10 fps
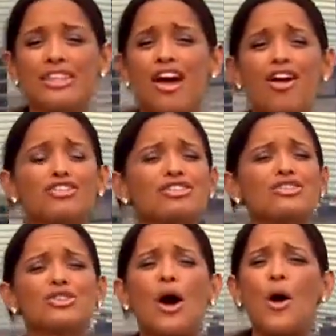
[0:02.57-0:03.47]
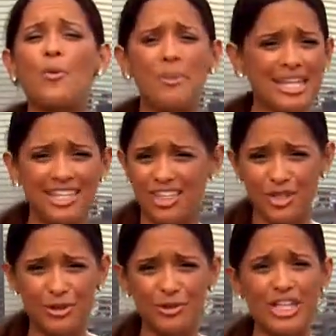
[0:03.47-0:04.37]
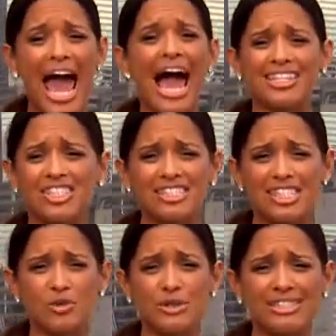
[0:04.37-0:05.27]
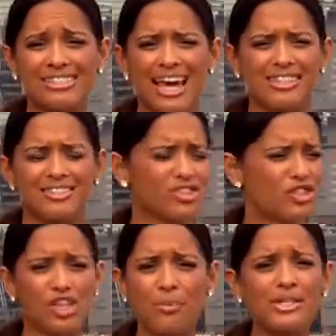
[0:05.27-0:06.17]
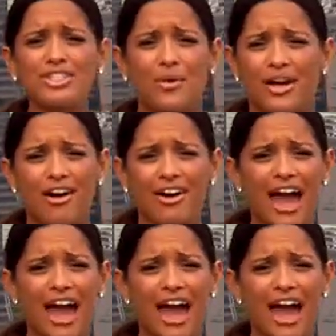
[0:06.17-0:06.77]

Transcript: There are so many huge action sequences and so much going on.